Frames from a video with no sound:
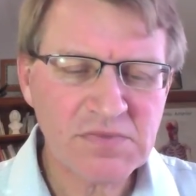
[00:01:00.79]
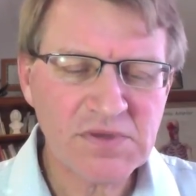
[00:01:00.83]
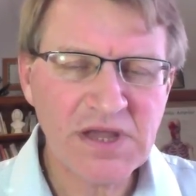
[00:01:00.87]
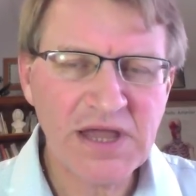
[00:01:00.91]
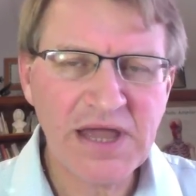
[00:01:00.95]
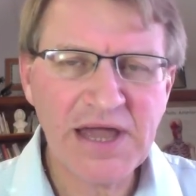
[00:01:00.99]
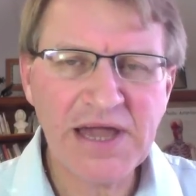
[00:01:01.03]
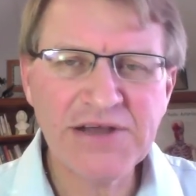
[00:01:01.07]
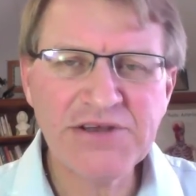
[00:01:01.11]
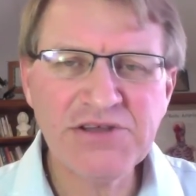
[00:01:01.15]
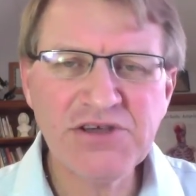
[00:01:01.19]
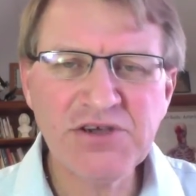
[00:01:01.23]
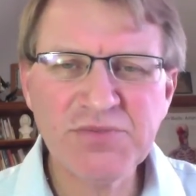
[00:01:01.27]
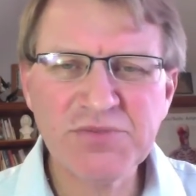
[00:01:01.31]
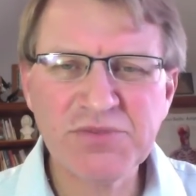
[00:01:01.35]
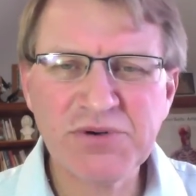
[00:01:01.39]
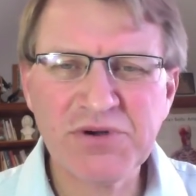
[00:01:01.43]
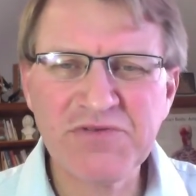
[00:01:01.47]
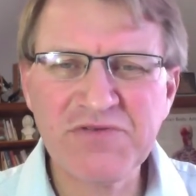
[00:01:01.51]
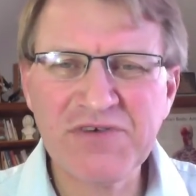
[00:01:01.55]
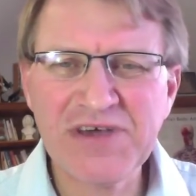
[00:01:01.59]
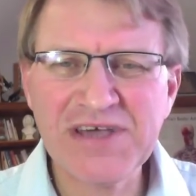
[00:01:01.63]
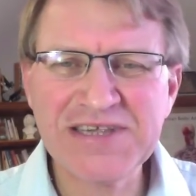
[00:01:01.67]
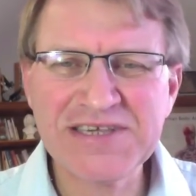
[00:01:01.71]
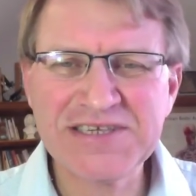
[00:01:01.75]
how do you
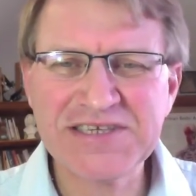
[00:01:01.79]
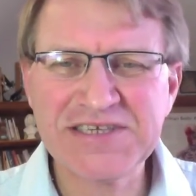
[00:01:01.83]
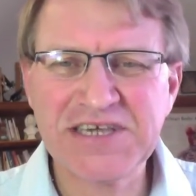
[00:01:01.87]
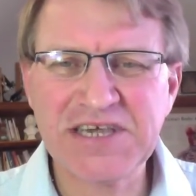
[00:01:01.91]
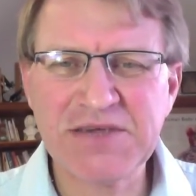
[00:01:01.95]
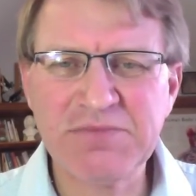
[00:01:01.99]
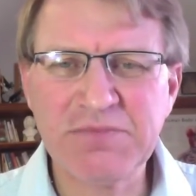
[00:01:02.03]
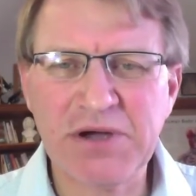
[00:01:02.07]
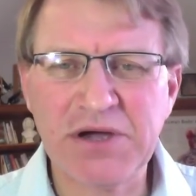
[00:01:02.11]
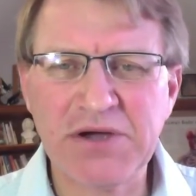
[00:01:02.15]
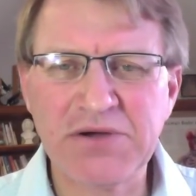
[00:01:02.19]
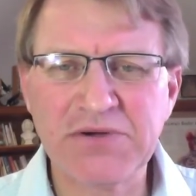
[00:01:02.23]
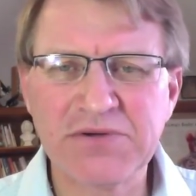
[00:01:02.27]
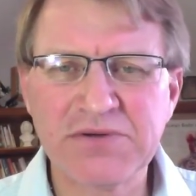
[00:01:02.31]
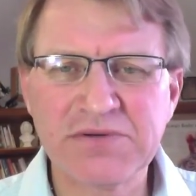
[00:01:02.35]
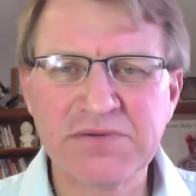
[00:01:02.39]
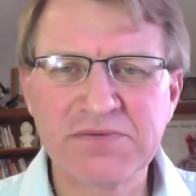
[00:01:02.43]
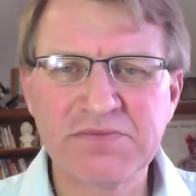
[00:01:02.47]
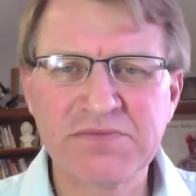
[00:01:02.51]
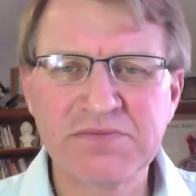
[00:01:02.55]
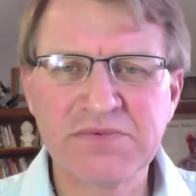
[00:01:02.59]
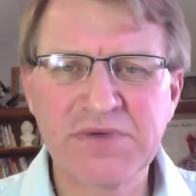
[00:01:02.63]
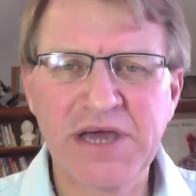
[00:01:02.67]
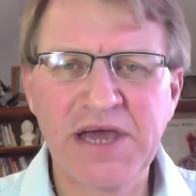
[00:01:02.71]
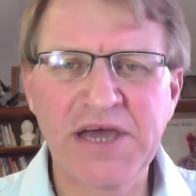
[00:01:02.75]
prevent SIBO
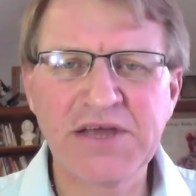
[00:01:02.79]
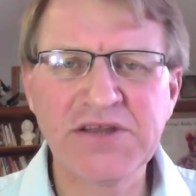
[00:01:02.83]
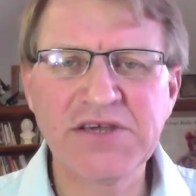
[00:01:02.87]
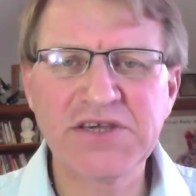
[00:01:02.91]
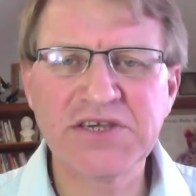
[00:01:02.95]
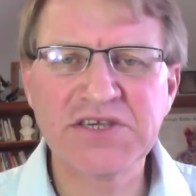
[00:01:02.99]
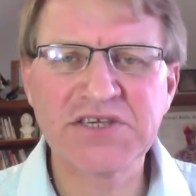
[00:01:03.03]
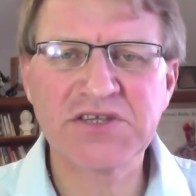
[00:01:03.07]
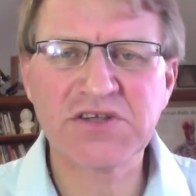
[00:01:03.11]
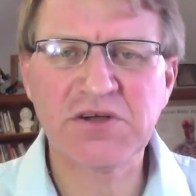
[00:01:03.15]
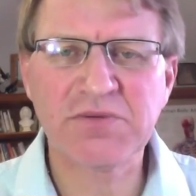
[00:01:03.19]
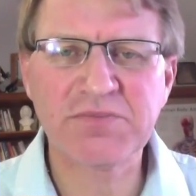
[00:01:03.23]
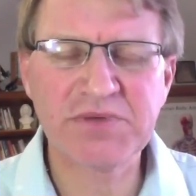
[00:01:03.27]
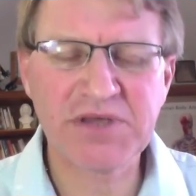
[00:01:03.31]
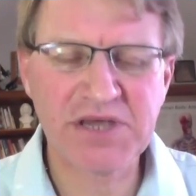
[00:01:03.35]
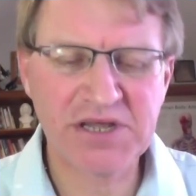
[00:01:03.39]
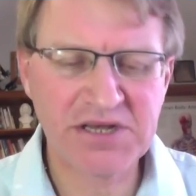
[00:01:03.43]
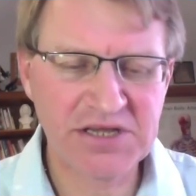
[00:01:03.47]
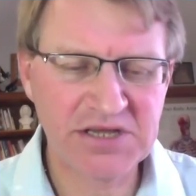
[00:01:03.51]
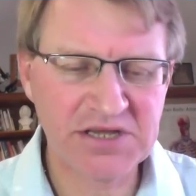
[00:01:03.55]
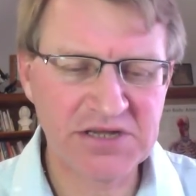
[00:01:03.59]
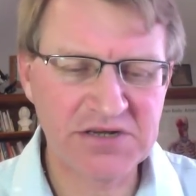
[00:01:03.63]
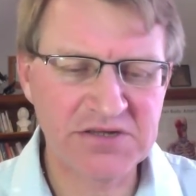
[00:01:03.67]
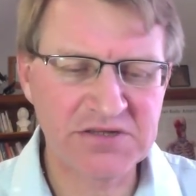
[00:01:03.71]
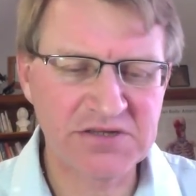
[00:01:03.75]
how do you stop
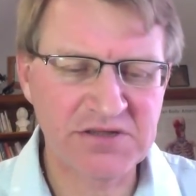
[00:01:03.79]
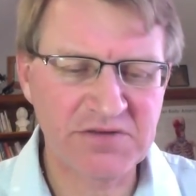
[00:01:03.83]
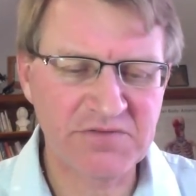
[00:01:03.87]
getting it in the